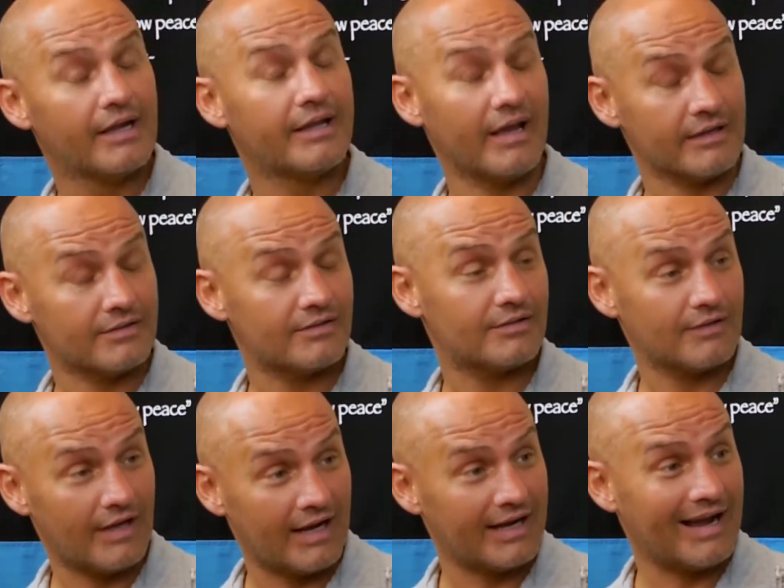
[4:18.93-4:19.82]

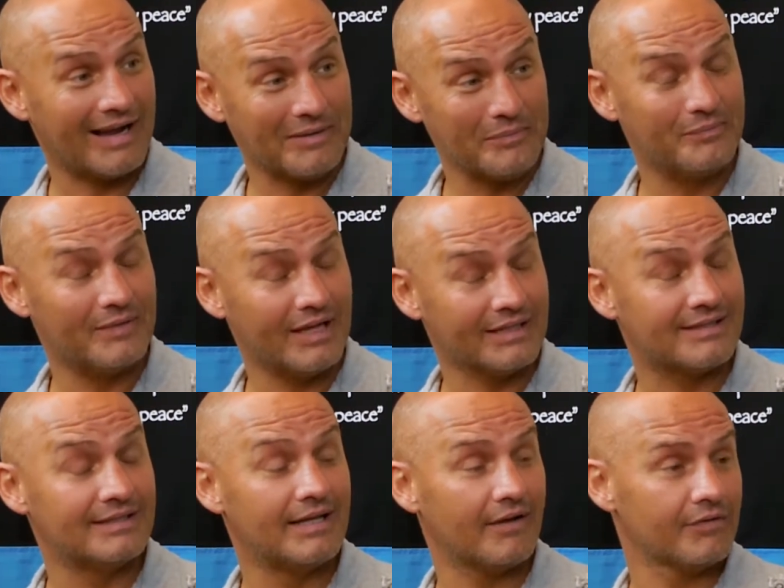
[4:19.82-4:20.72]
Yes,
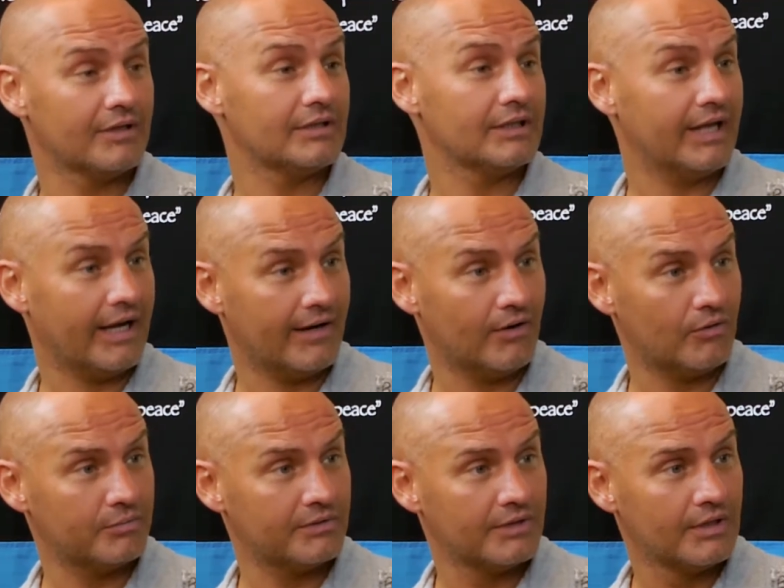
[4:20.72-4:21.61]
it's definitely
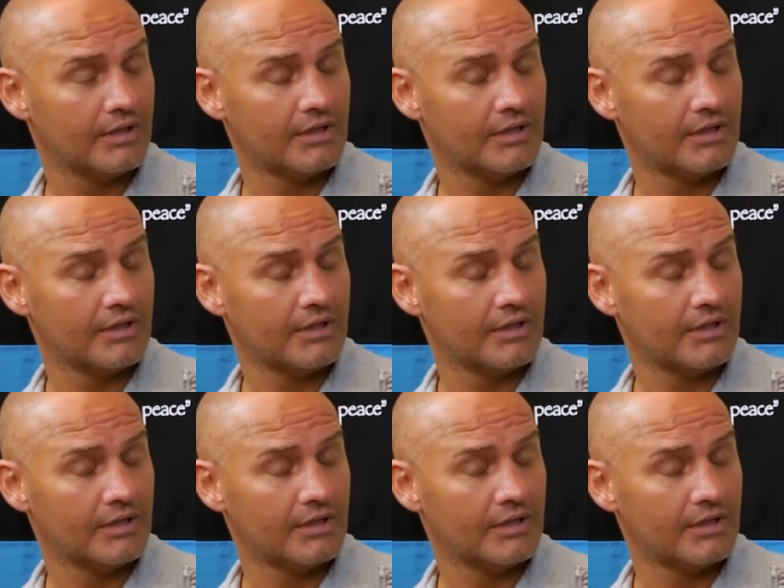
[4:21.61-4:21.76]
helped.